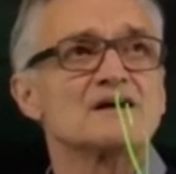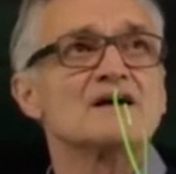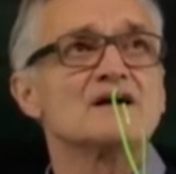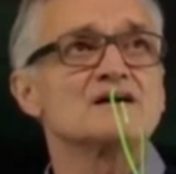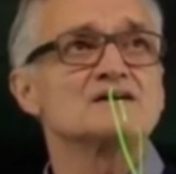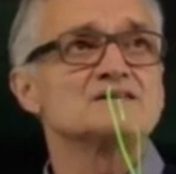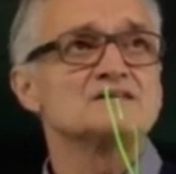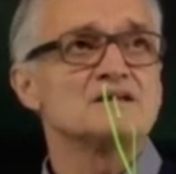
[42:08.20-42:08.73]

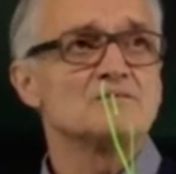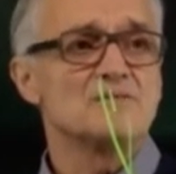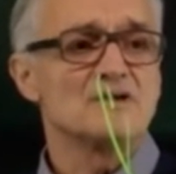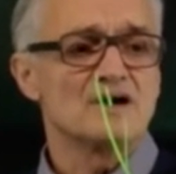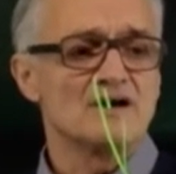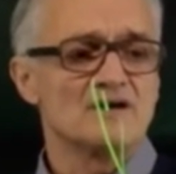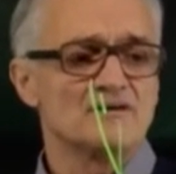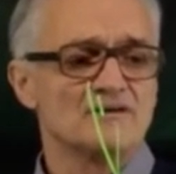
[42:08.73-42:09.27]
here,
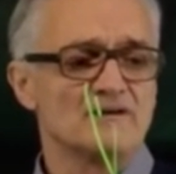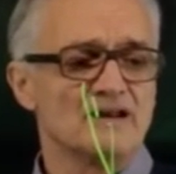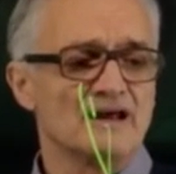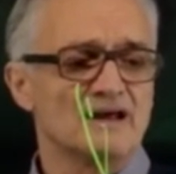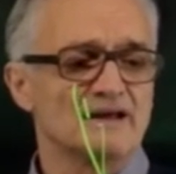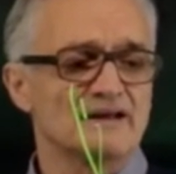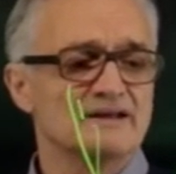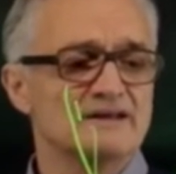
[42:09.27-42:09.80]
somehow
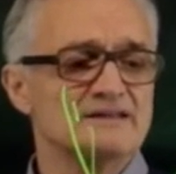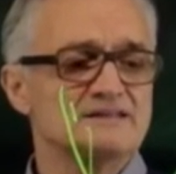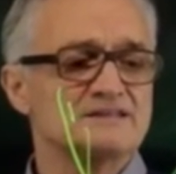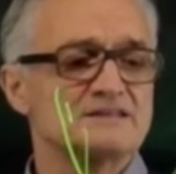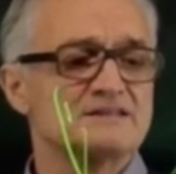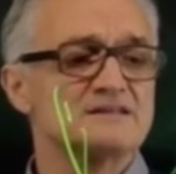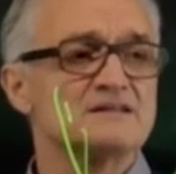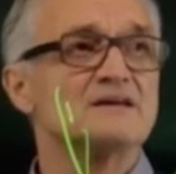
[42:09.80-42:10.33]
like
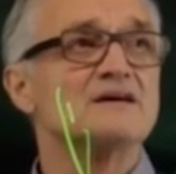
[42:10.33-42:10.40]
this,